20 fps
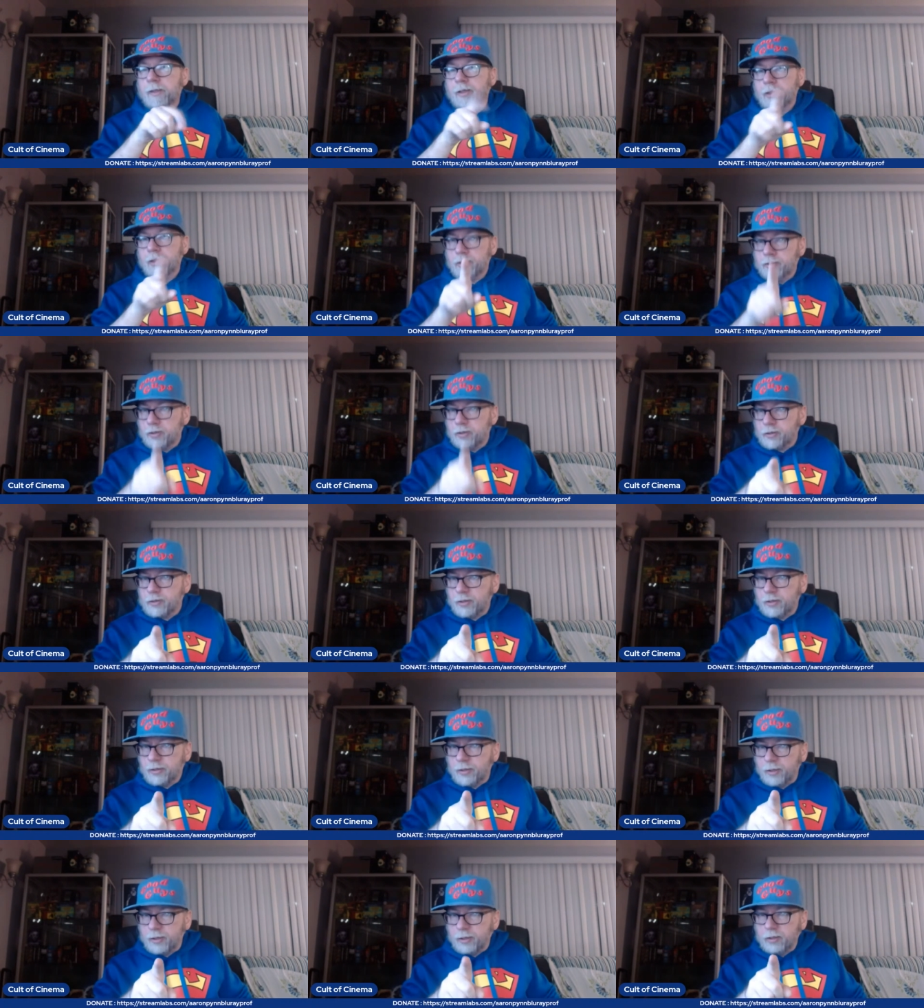Because there's the
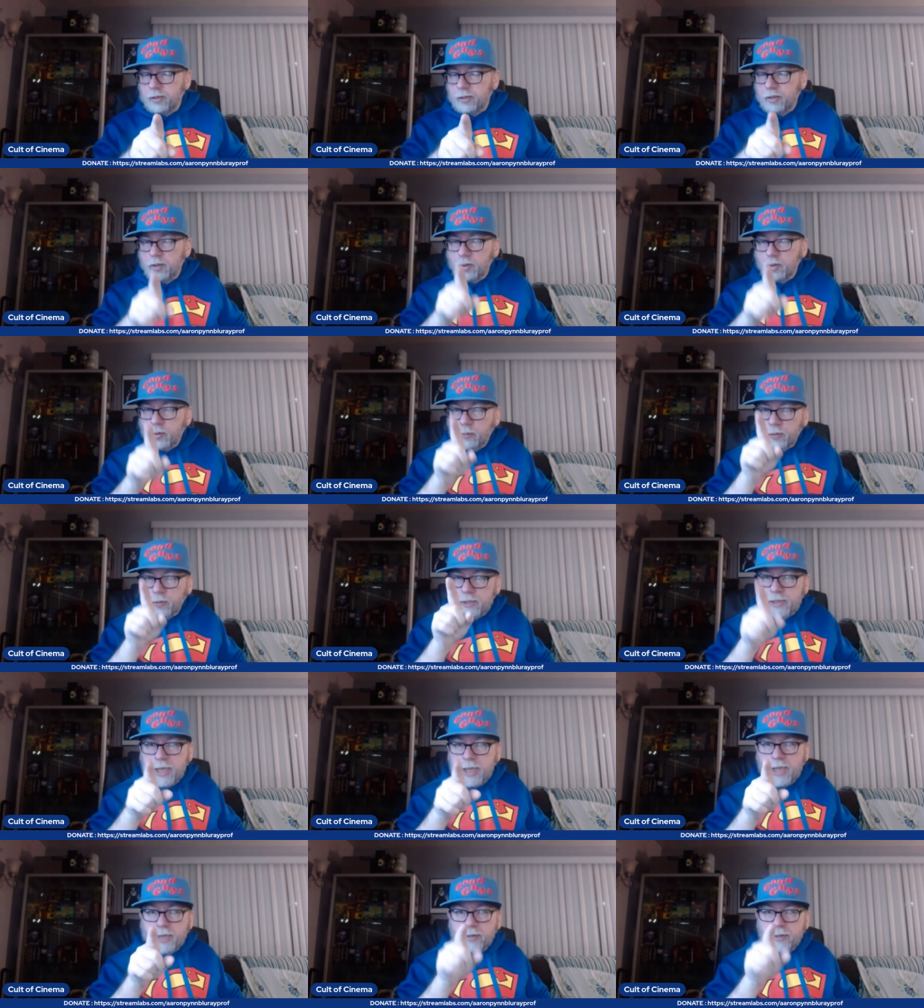thing. We
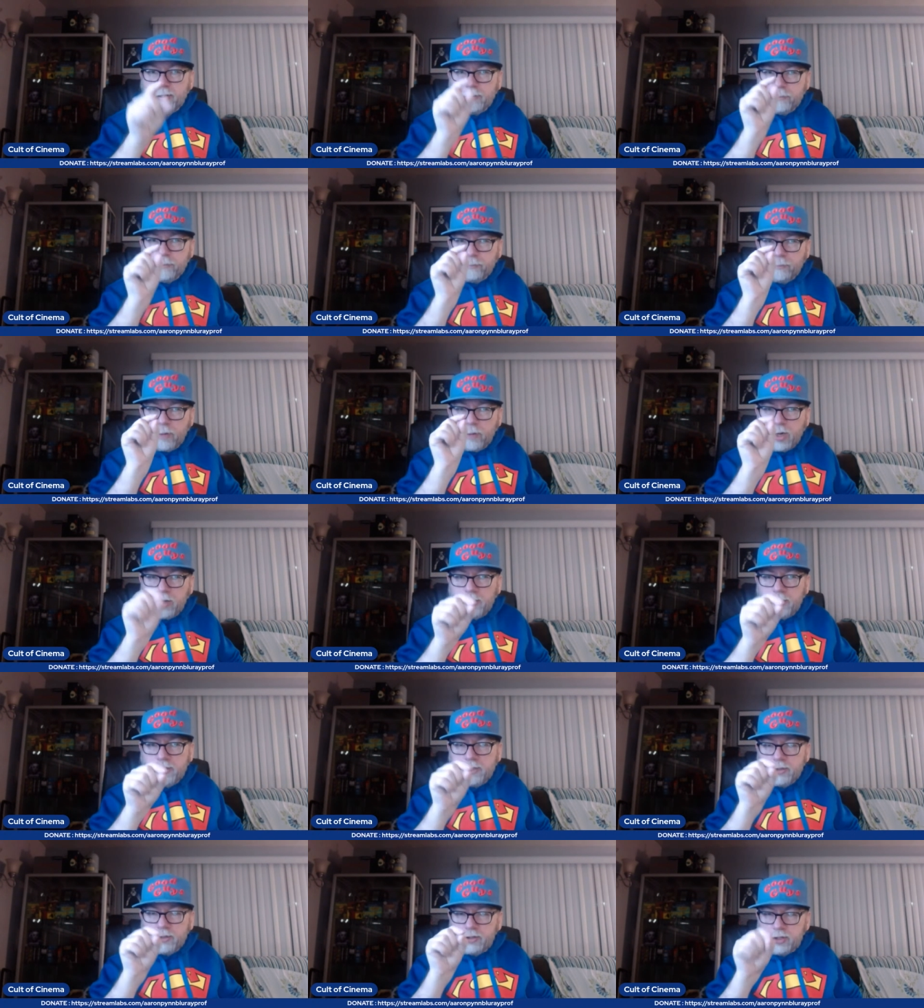got
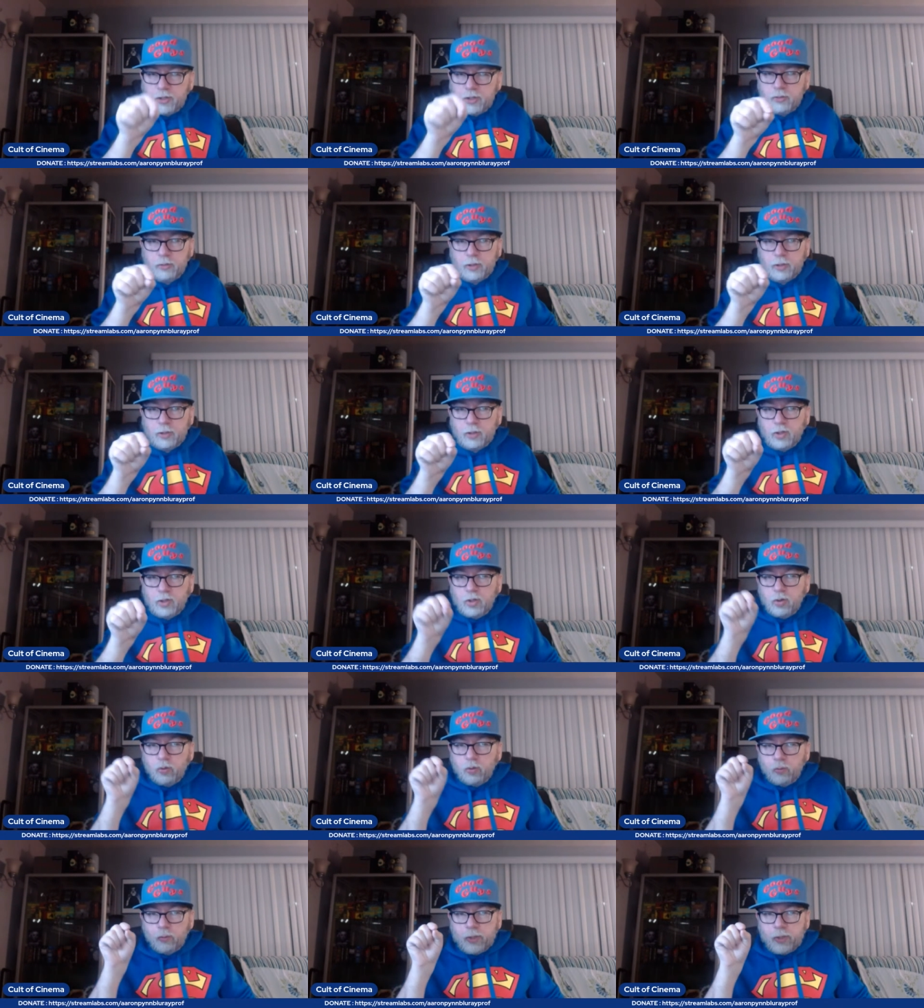Marlena Dietrich.
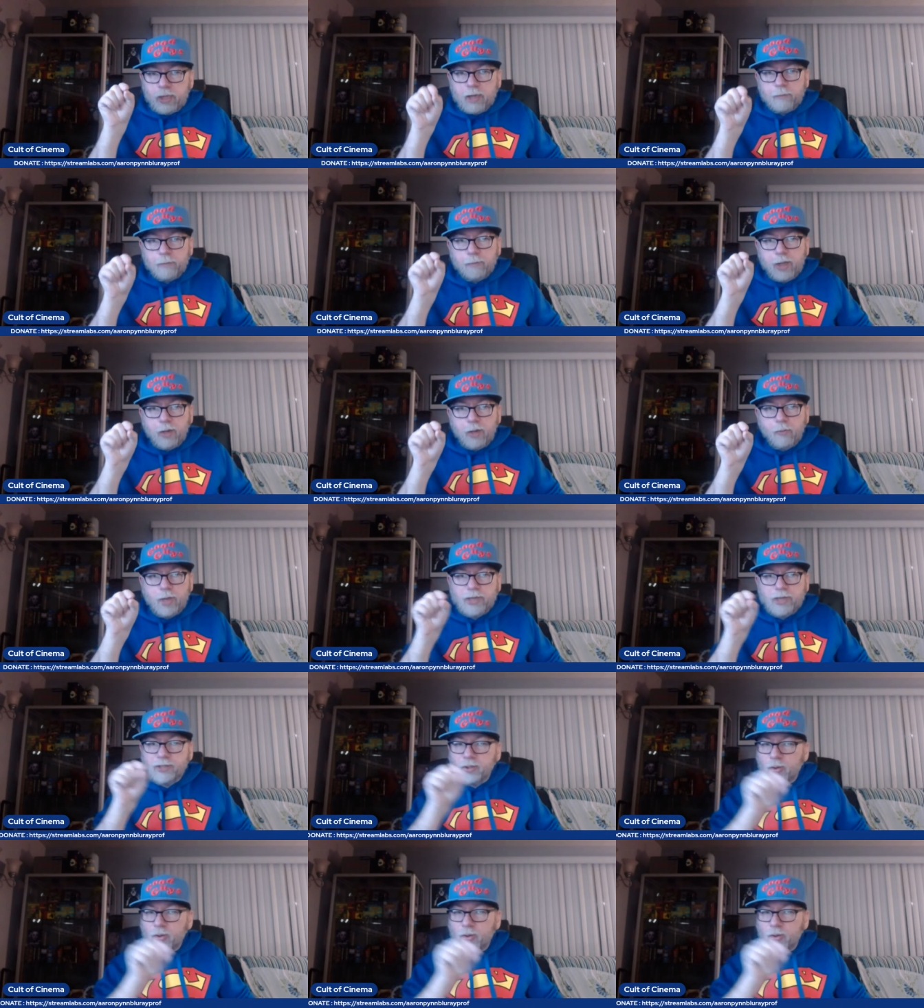We got Mae West.